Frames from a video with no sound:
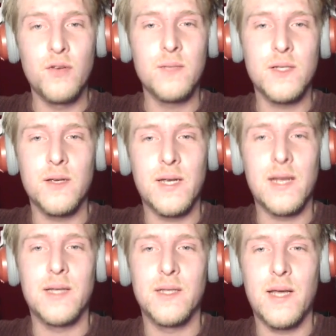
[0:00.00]
The rumour
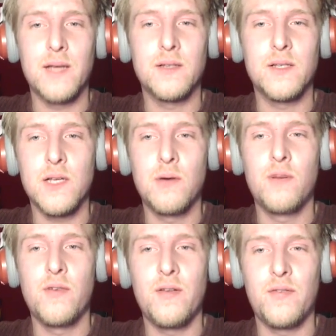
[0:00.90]
circulating the house is
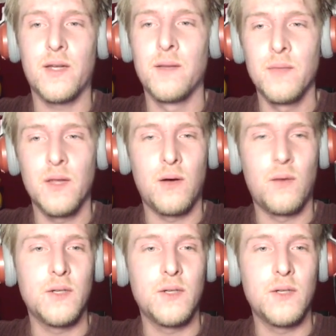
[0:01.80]
so horrific.